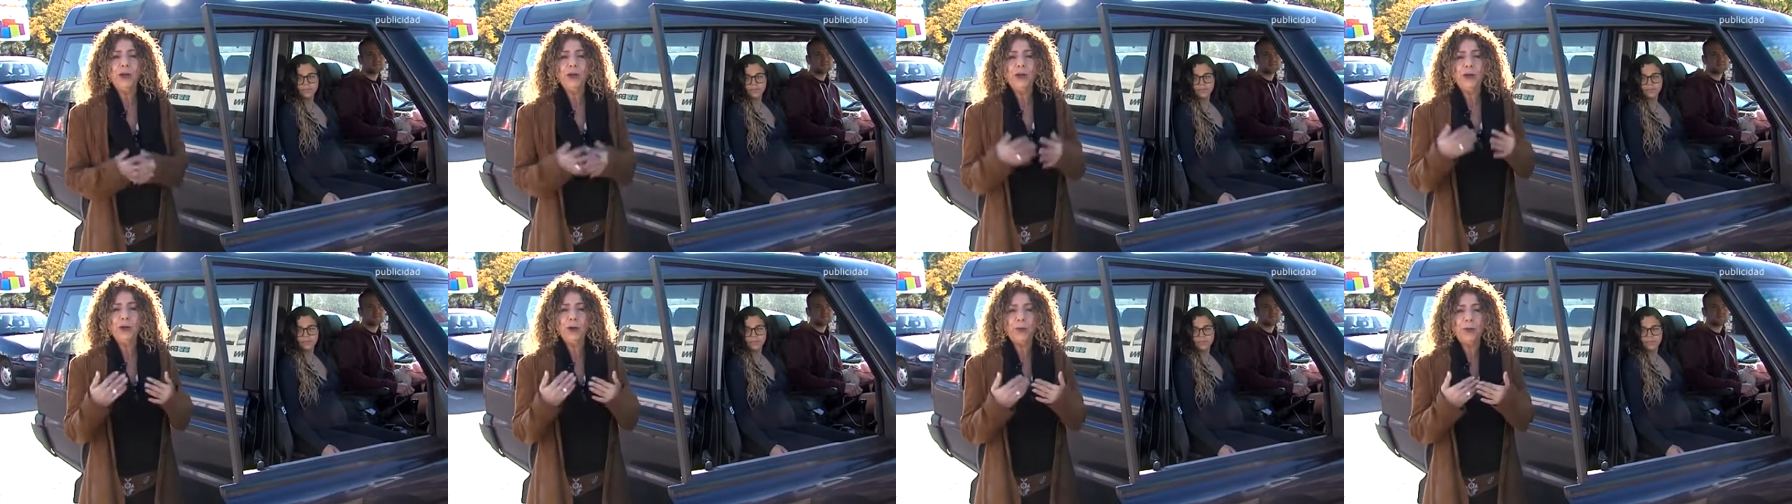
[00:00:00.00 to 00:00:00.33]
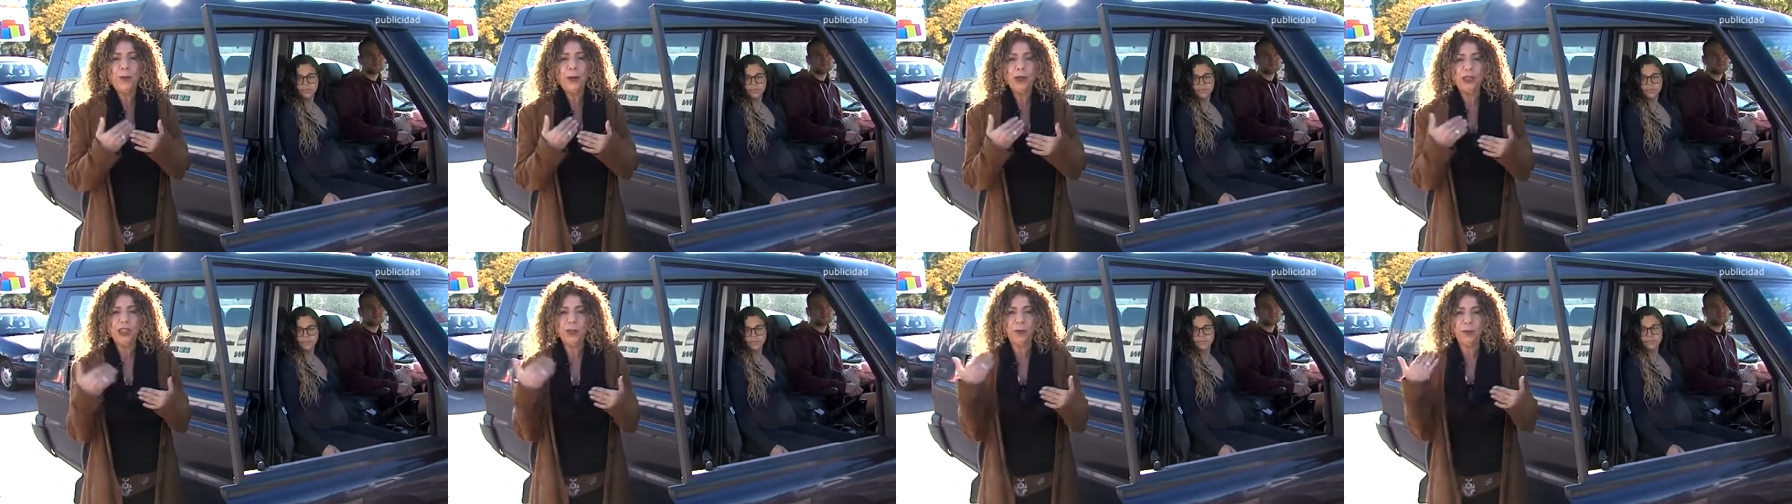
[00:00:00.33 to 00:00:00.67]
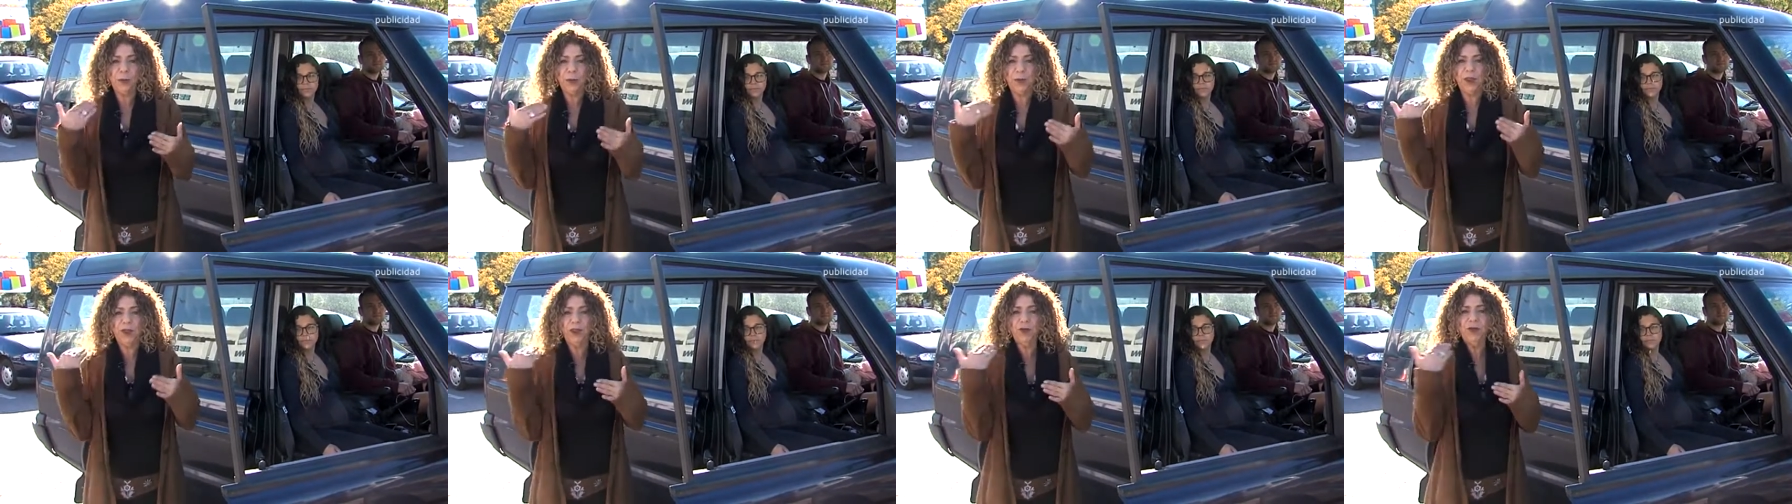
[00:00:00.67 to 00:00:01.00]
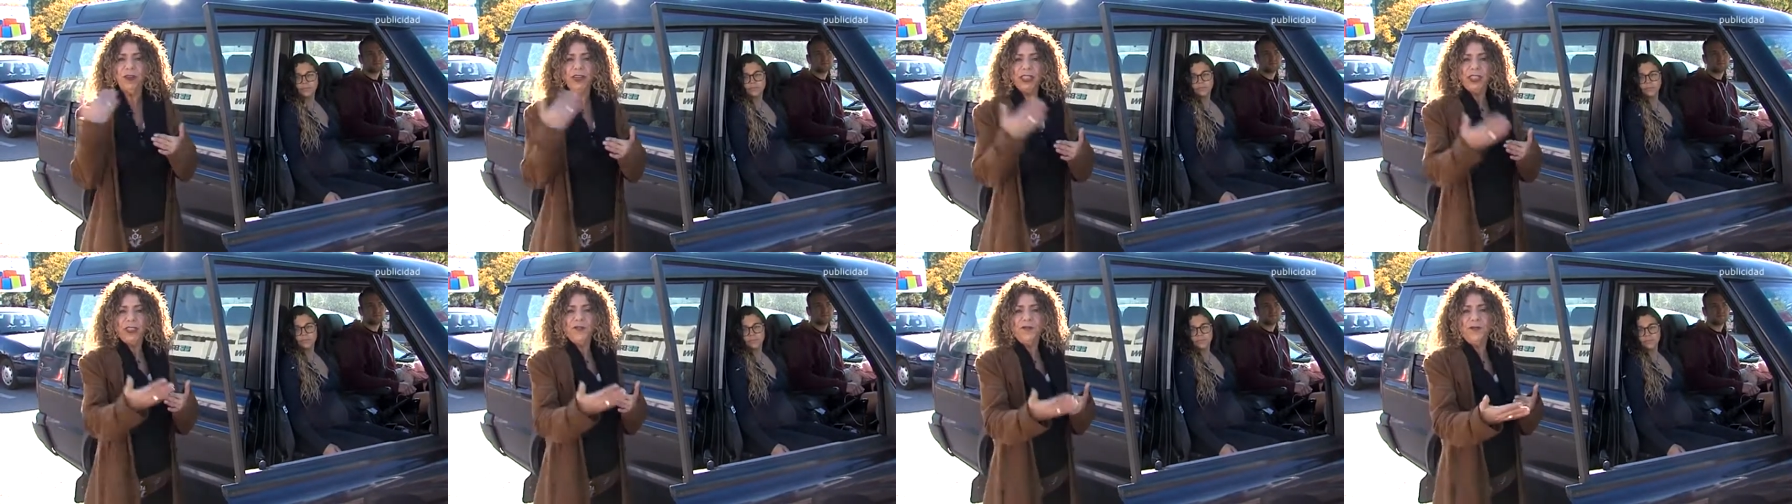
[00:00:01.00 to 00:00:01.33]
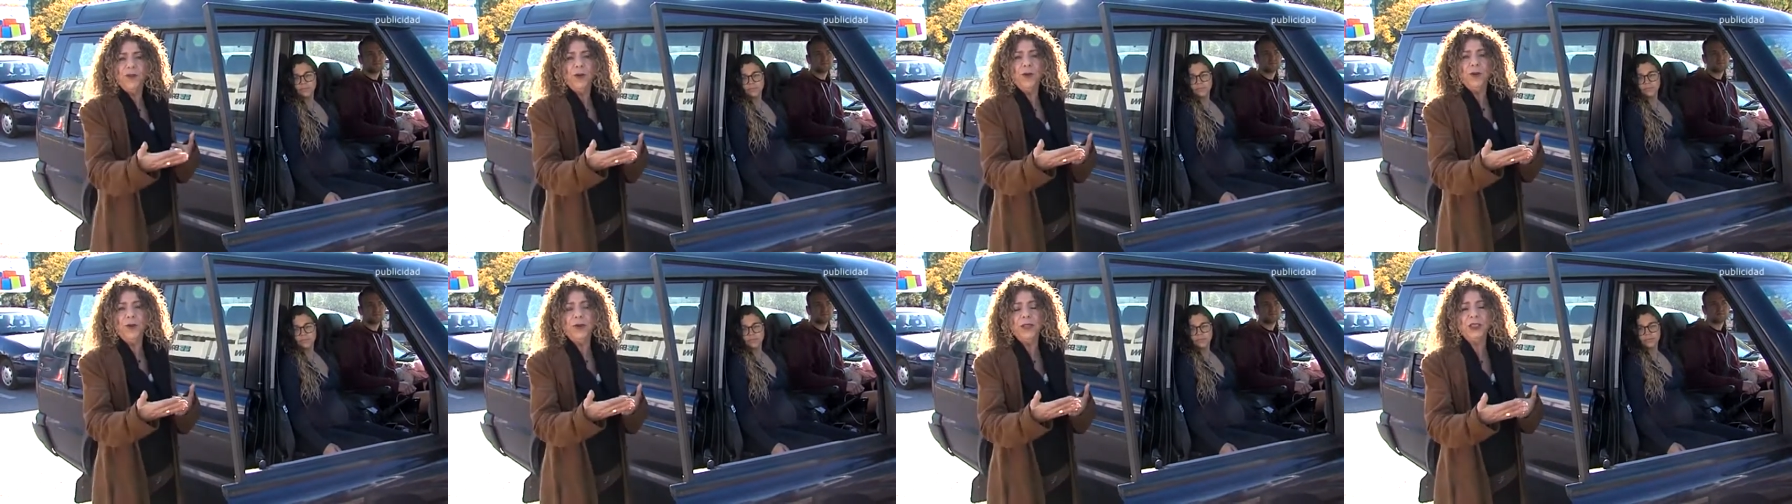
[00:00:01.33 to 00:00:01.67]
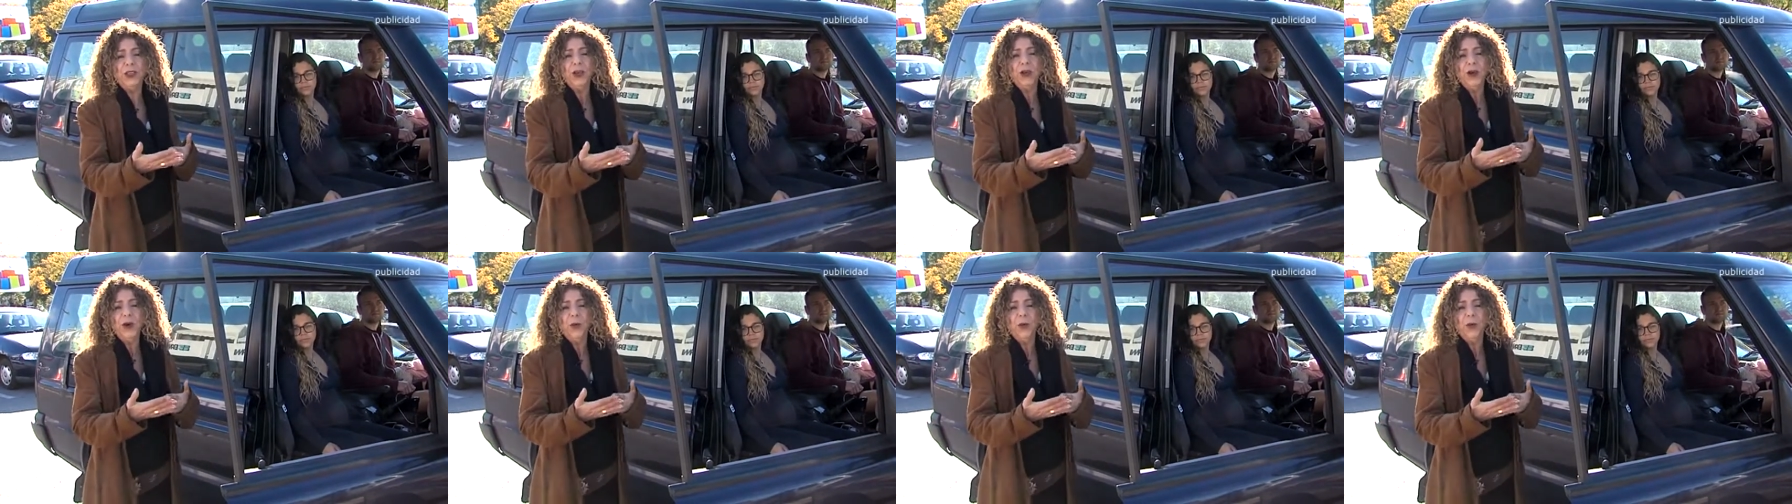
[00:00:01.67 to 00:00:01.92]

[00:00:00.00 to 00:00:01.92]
your body will be thrust forward